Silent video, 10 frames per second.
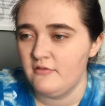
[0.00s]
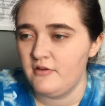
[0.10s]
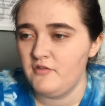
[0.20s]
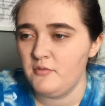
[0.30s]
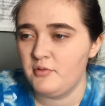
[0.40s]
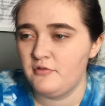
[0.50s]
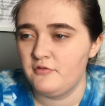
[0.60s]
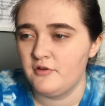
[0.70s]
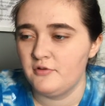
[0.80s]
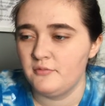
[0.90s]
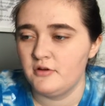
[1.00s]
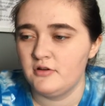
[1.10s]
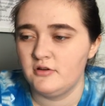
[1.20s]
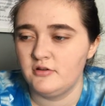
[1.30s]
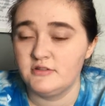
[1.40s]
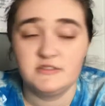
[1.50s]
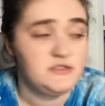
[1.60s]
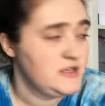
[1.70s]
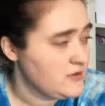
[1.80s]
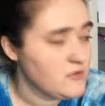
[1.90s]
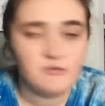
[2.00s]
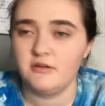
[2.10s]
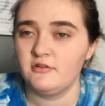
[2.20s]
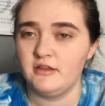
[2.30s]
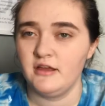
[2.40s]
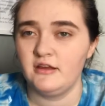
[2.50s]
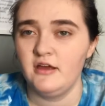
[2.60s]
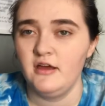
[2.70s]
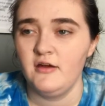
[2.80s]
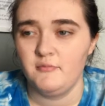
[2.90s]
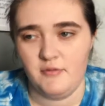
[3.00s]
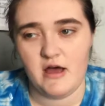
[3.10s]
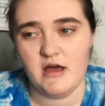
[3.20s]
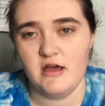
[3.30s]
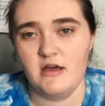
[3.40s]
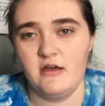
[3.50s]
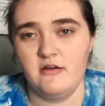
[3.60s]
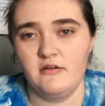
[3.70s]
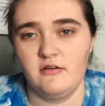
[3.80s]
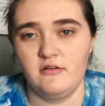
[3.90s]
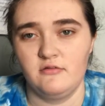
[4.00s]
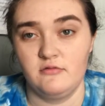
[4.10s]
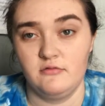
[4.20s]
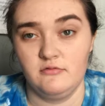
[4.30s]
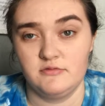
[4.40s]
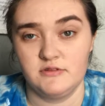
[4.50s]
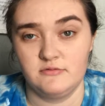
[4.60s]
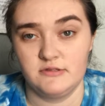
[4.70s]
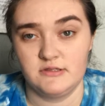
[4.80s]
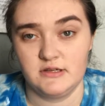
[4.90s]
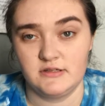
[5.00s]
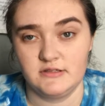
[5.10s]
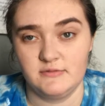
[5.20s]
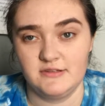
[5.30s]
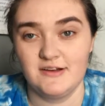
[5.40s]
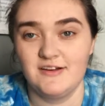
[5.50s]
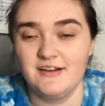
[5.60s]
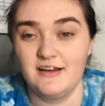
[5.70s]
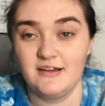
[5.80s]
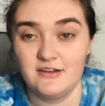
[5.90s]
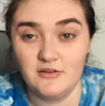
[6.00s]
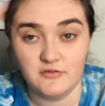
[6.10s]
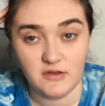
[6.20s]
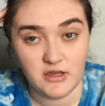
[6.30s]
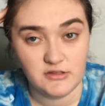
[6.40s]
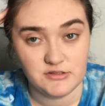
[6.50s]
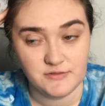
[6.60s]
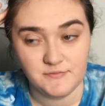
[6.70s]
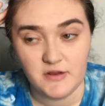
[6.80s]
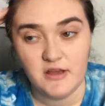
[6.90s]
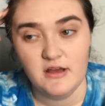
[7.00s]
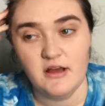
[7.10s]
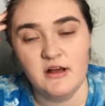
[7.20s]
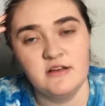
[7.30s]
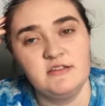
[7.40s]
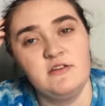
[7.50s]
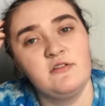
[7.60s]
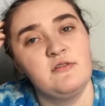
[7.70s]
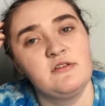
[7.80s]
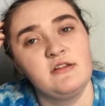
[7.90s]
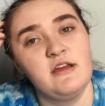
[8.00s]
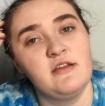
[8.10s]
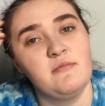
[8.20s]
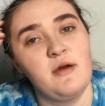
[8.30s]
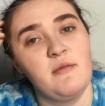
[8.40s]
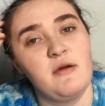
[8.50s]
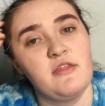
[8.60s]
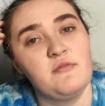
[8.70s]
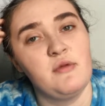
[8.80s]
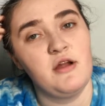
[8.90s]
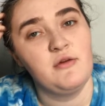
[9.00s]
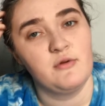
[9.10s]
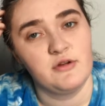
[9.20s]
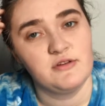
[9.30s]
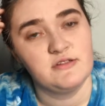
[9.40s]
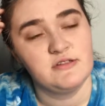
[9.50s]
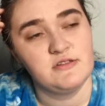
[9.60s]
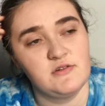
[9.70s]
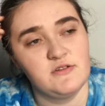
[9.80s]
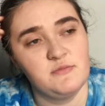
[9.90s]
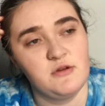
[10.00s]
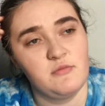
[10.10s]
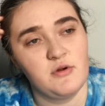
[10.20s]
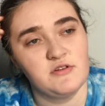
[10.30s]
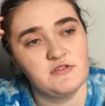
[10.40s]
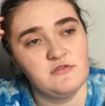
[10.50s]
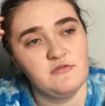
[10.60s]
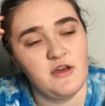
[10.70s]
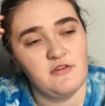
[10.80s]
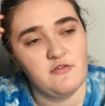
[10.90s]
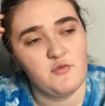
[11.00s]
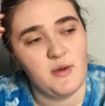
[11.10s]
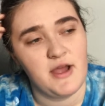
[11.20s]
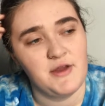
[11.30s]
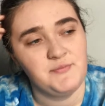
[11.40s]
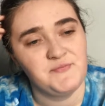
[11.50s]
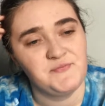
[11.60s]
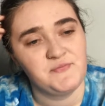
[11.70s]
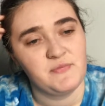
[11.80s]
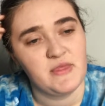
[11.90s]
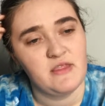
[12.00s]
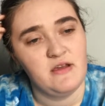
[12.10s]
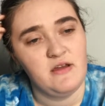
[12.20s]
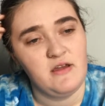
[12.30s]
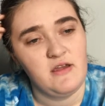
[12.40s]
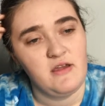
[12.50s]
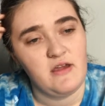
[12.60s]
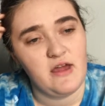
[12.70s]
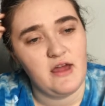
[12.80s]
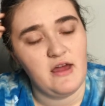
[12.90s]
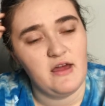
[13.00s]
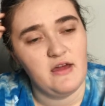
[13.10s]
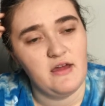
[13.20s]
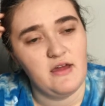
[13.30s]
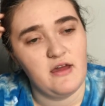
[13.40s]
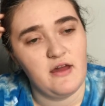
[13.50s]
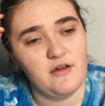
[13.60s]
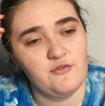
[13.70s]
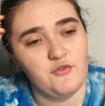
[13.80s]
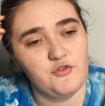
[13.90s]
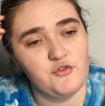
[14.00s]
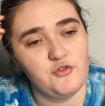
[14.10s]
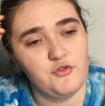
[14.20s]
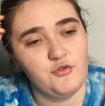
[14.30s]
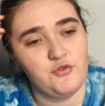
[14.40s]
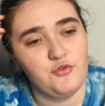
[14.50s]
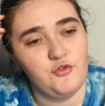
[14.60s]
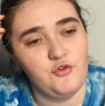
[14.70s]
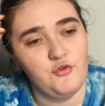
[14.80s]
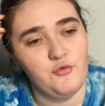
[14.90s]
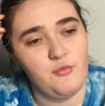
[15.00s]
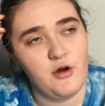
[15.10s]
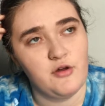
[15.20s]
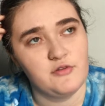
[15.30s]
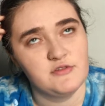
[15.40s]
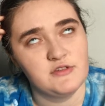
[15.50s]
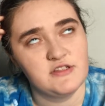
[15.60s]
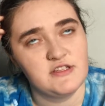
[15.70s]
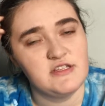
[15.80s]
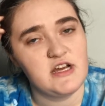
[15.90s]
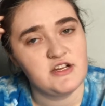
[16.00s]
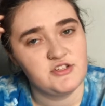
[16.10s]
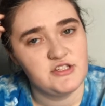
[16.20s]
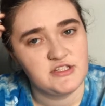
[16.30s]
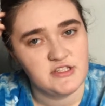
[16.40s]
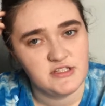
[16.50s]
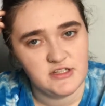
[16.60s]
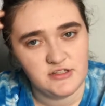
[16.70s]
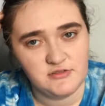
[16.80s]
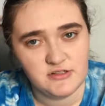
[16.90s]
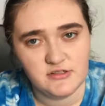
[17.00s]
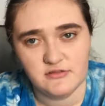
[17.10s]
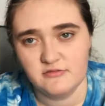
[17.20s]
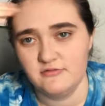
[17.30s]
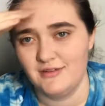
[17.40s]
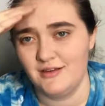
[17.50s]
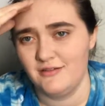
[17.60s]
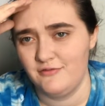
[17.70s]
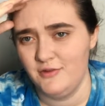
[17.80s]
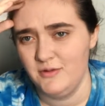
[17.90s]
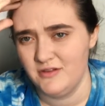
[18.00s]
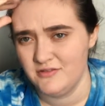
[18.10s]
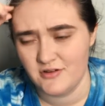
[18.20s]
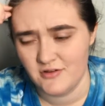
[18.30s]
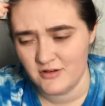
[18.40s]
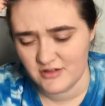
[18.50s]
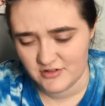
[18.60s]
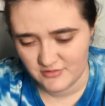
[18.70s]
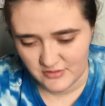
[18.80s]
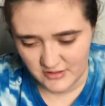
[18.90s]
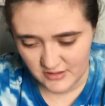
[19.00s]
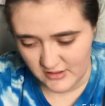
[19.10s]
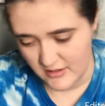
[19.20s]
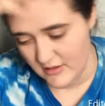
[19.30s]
Favorite perfume? Secret Wonderland by... Oh, someone's texting me. Sorry, I got a notification. Secret Wonderland by Bath & Body Works. always been a personal fave of mine. I have 2 bottles, because they actually discontinued it like a few years ago, actually.